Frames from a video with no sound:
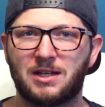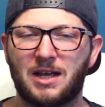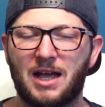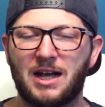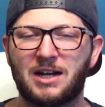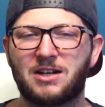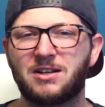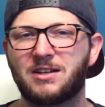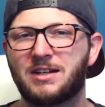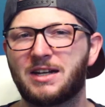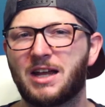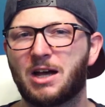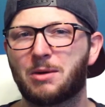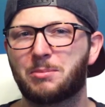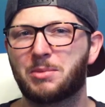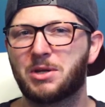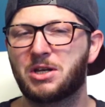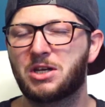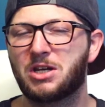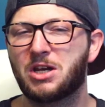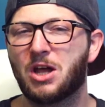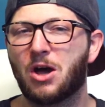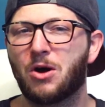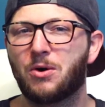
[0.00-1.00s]
I couldn't help
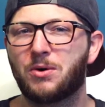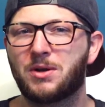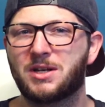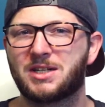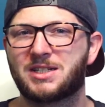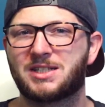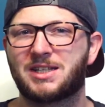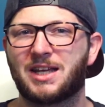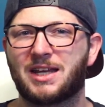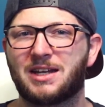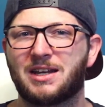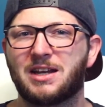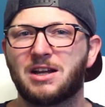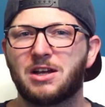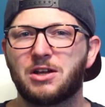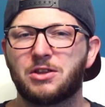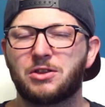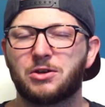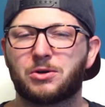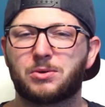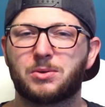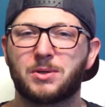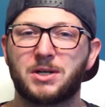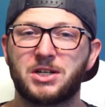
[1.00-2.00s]
but notice that
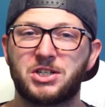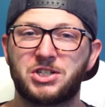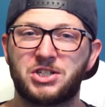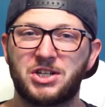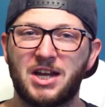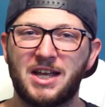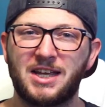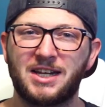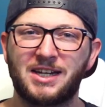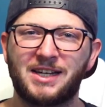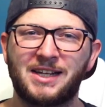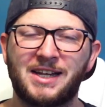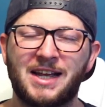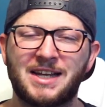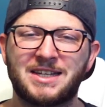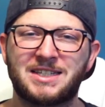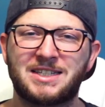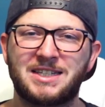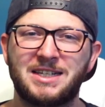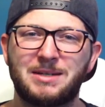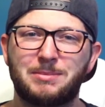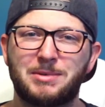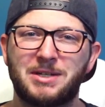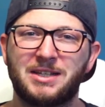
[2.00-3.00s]
the Christianity I
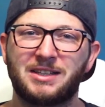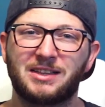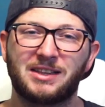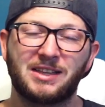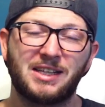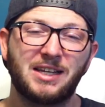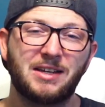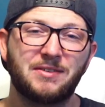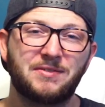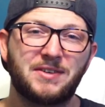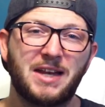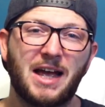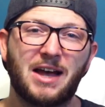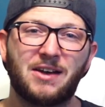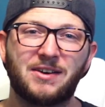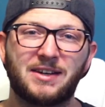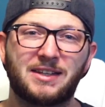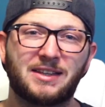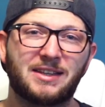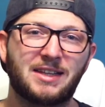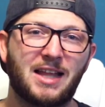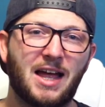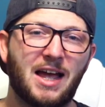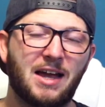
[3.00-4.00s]
see being lived out
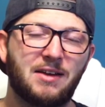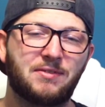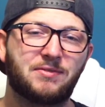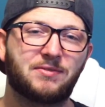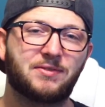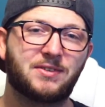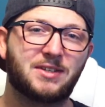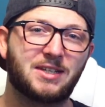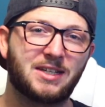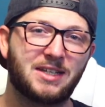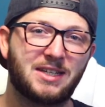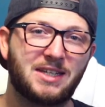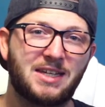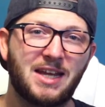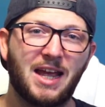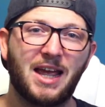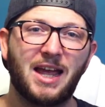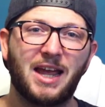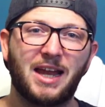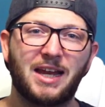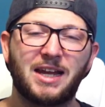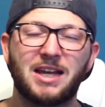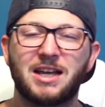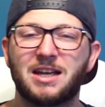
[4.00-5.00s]
in life
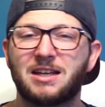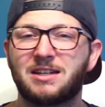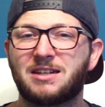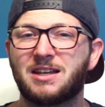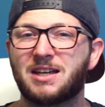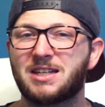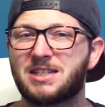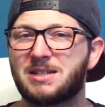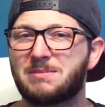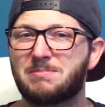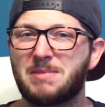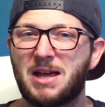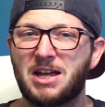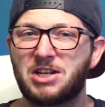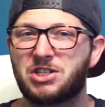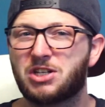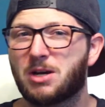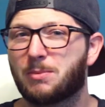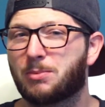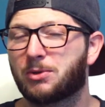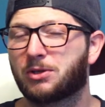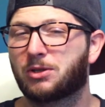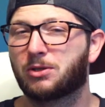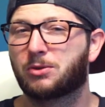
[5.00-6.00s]
today doesn't match
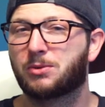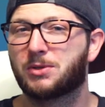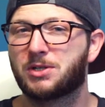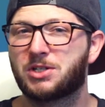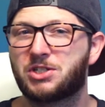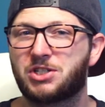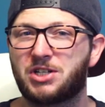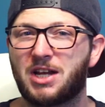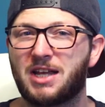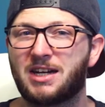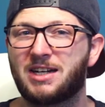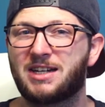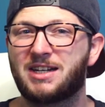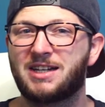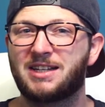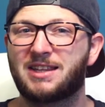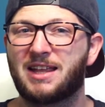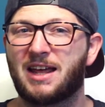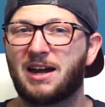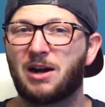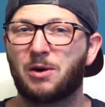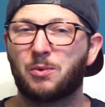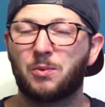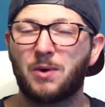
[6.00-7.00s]
up with the Christianity
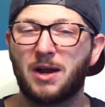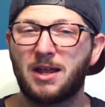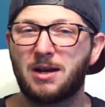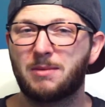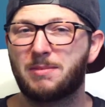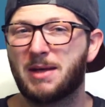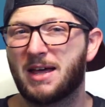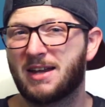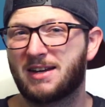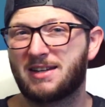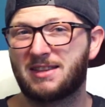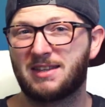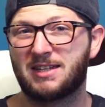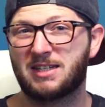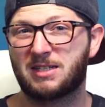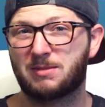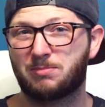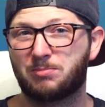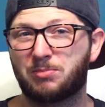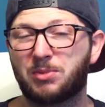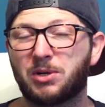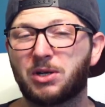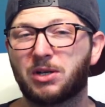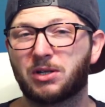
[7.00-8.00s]
that I read about in
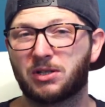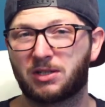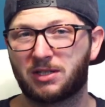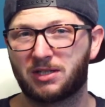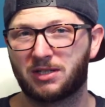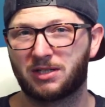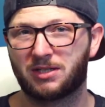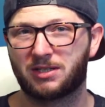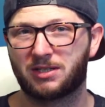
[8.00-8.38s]
this book.